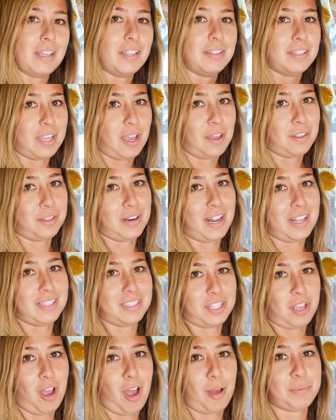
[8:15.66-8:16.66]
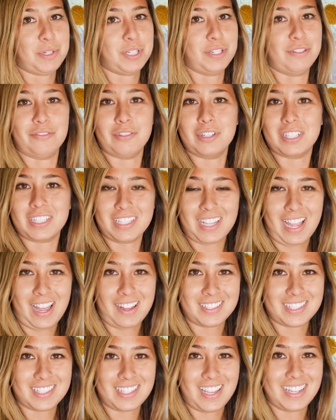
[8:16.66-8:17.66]
and the other has the option of working
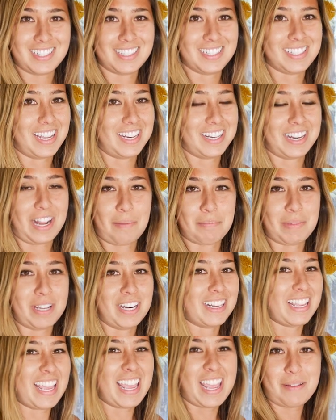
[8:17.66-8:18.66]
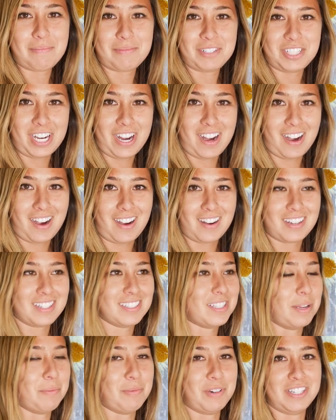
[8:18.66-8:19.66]
outside, setting up at a camp
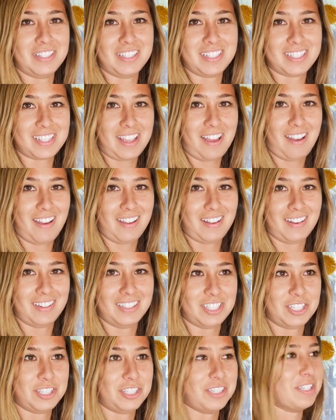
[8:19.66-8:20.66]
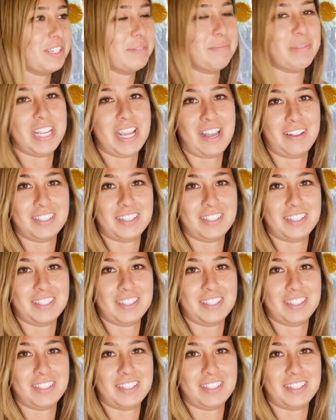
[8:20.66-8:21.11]
chair, somewhere in the sun, just to be